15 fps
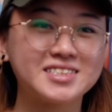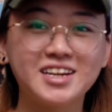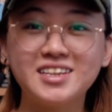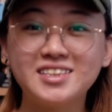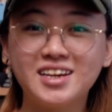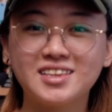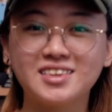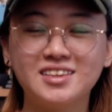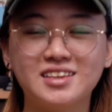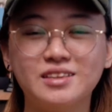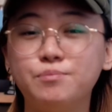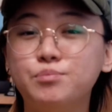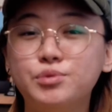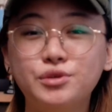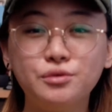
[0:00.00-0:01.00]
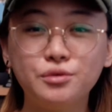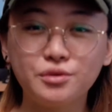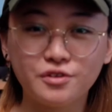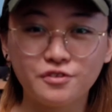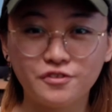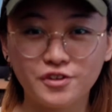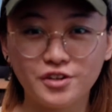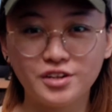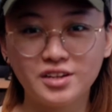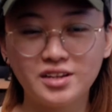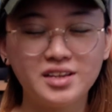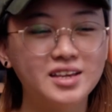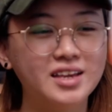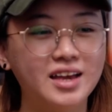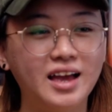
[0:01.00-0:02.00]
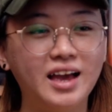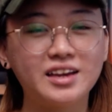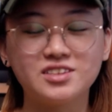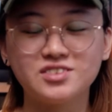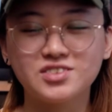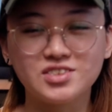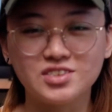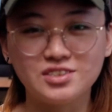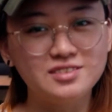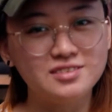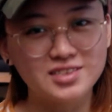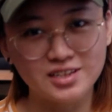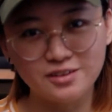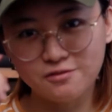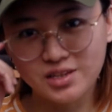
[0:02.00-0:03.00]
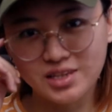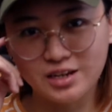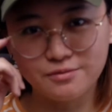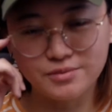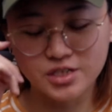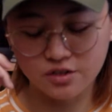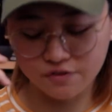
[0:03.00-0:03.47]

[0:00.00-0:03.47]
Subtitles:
connected, beautiful, I could just use it without much